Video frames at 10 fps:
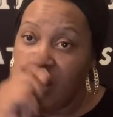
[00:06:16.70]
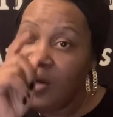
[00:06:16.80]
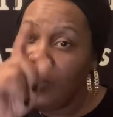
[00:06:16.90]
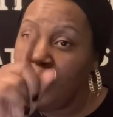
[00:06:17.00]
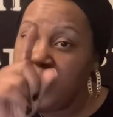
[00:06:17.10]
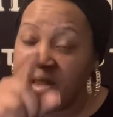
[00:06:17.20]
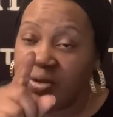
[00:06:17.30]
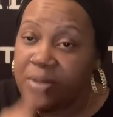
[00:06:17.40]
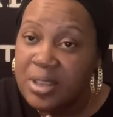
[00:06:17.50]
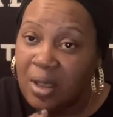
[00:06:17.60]
When we do
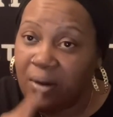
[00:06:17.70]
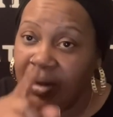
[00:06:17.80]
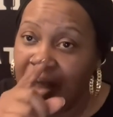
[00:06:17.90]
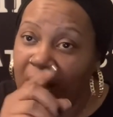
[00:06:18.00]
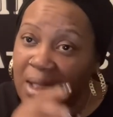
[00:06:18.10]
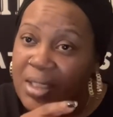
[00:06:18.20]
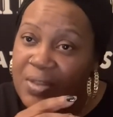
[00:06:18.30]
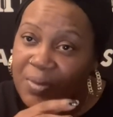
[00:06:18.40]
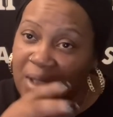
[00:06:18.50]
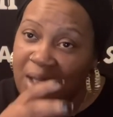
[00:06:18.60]
so, it is
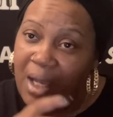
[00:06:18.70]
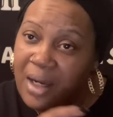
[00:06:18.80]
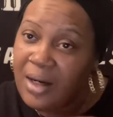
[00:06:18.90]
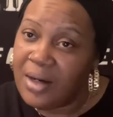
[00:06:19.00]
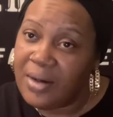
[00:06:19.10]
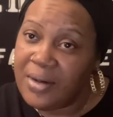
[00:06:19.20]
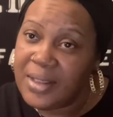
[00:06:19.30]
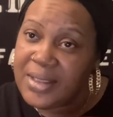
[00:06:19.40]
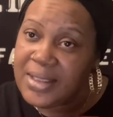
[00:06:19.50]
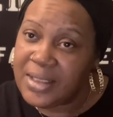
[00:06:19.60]
really our
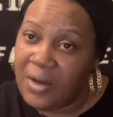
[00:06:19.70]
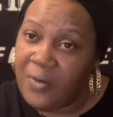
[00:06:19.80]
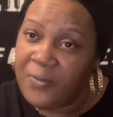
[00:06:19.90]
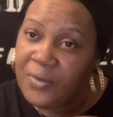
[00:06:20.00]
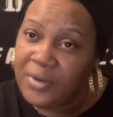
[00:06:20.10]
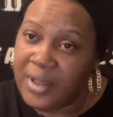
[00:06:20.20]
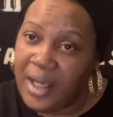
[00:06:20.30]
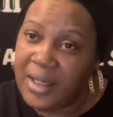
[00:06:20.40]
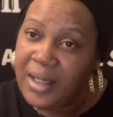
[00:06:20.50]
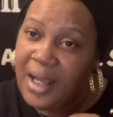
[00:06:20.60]
current
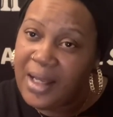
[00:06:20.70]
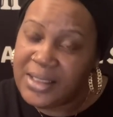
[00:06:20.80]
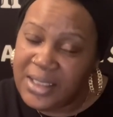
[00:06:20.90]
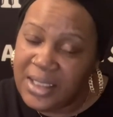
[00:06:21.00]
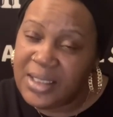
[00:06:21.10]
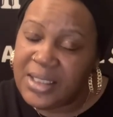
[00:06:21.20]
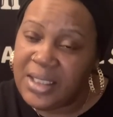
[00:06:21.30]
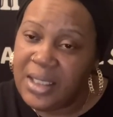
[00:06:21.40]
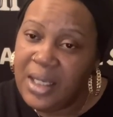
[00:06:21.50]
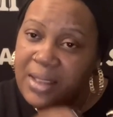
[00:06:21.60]
self-created
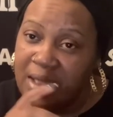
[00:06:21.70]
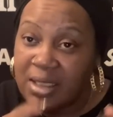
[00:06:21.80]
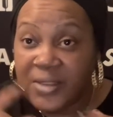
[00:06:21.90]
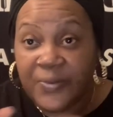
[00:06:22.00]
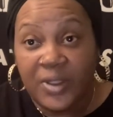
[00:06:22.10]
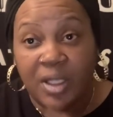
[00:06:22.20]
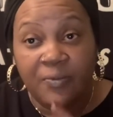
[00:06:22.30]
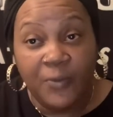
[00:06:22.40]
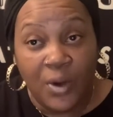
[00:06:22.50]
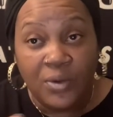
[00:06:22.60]
identity that is feeling
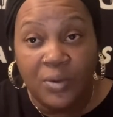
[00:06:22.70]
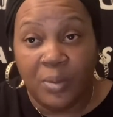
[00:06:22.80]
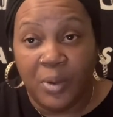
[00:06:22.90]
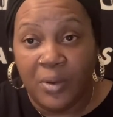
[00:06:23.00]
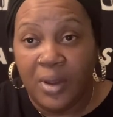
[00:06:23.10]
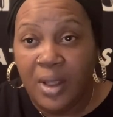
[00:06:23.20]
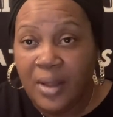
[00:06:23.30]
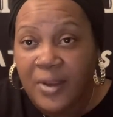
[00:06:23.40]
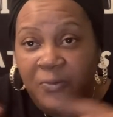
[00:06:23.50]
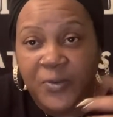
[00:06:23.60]
vulnerable,
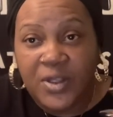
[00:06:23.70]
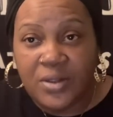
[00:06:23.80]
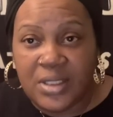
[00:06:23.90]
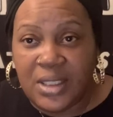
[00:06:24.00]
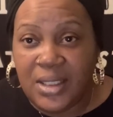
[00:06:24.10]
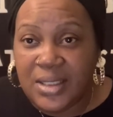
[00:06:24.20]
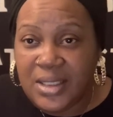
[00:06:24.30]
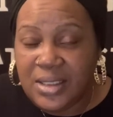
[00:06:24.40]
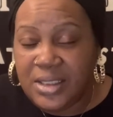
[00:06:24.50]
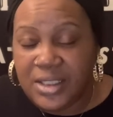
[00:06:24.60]
that feels it is
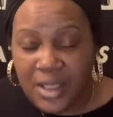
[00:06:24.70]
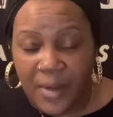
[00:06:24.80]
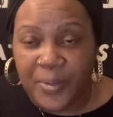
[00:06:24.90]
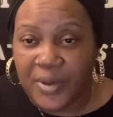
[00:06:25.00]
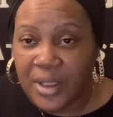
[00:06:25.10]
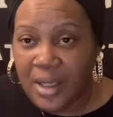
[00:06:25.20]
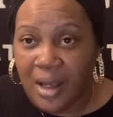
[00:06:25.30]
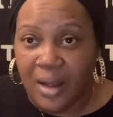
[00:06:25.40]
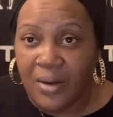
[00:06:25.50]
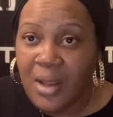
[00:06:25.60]
in jeopardy,
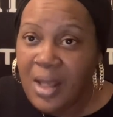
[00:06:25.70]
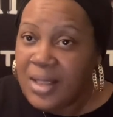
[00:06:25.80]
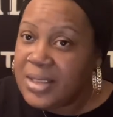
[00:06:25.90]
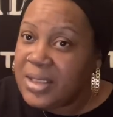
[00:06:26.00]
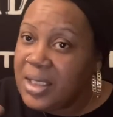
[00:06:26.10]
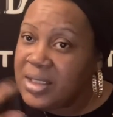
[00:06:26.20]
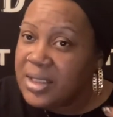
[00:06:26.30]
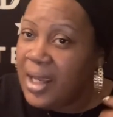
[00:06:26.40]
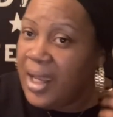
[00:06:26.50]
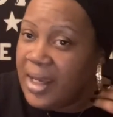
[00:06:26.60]
y'all. Such
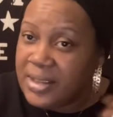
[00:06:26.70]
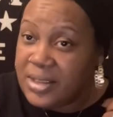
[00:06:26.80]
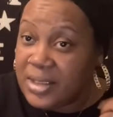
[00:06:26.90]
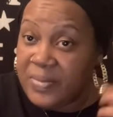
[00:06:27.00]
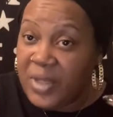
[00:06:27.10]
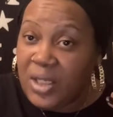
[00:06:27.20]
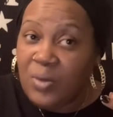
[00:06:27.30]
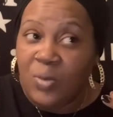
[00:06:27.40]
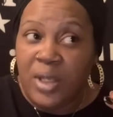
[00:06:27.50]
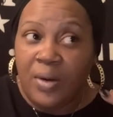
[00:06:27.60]
actions mean
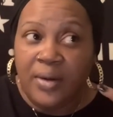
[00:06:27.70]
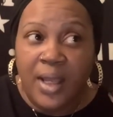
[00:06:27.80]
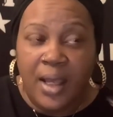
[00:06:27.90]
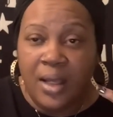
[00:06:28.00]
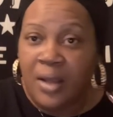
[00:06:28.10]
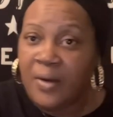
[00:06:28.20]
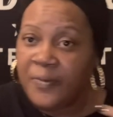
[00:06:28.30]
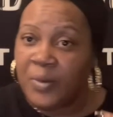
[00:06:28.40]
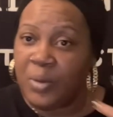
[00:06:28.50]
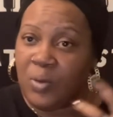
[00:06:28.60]
we are not
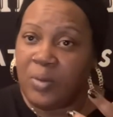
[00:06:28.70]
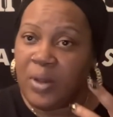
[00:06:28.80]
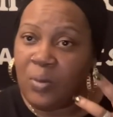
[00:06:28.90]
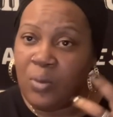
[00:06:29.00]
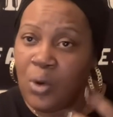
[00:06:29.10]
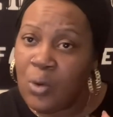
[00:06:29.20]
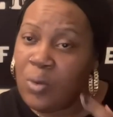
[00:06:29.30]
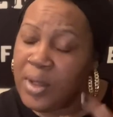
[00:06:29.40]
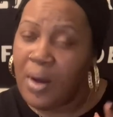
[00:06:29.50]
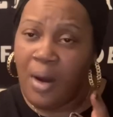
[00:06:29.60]
comfortable with who
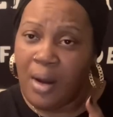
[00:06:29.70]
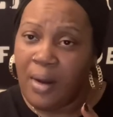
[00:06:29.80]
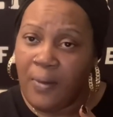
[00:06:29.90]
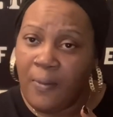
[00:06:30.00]
we are.